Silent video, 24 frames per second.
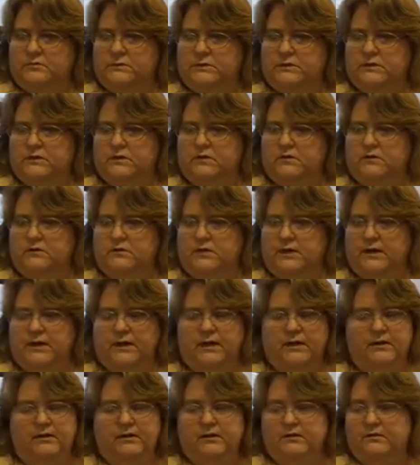So
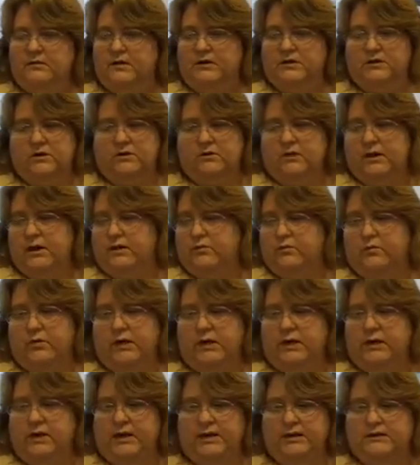again, these are like
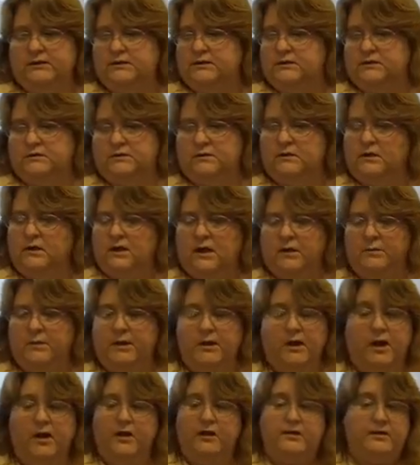really nice. I mean,
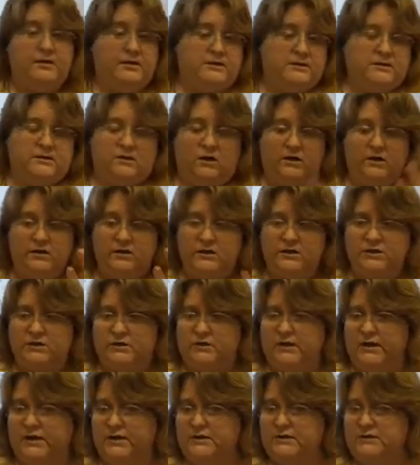all of these are
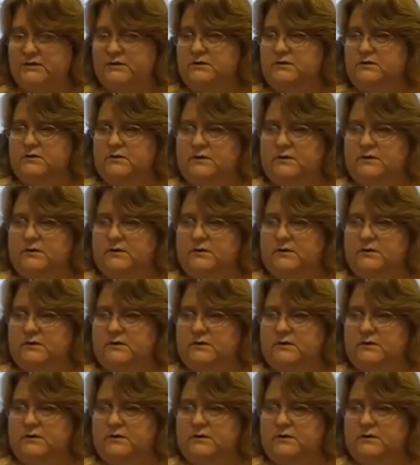nice.